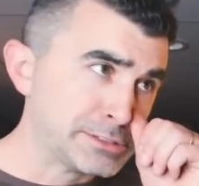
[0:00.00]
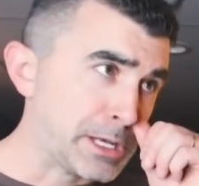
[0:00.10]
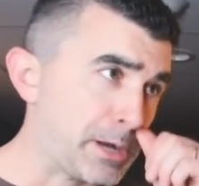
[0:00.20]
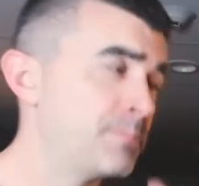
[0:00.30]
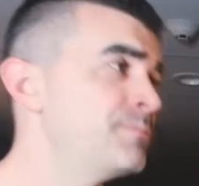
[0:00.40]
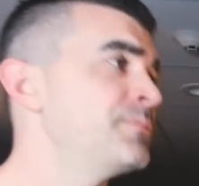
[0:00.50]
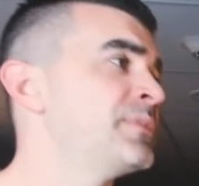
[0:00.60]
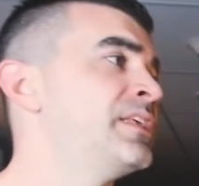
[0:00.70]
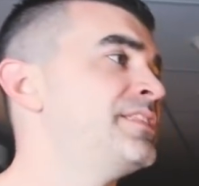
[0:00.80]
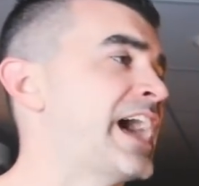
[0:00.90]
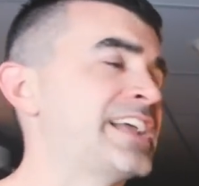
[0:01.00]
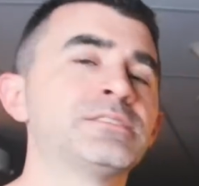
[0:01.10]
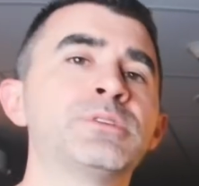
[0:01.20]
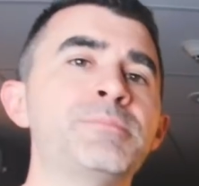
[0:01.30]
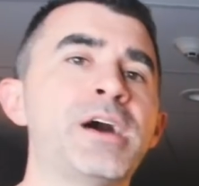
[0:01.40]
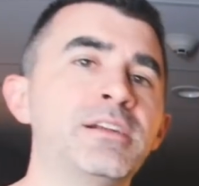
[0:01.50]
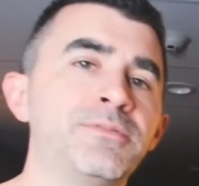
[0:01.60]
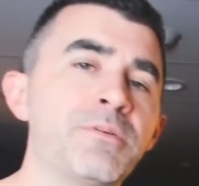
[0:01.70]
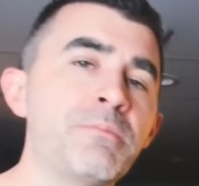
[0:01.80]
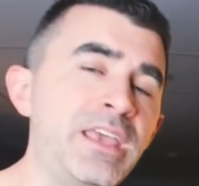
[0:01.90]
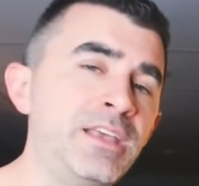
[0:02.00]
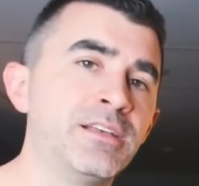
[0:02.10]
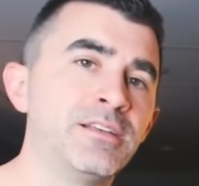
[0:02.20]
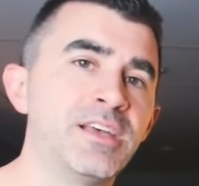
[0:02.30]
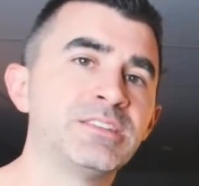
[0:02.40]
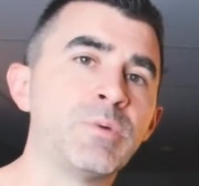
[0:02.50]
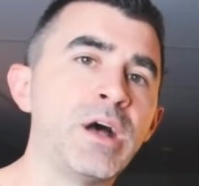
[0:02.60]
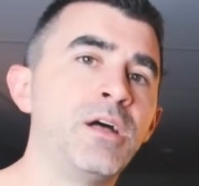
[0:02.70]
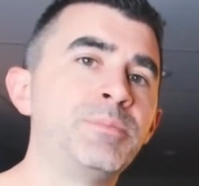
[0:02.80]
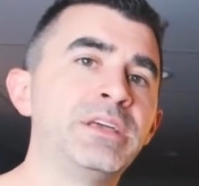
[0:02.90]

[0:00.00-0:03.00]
So that's a reminder for me as well,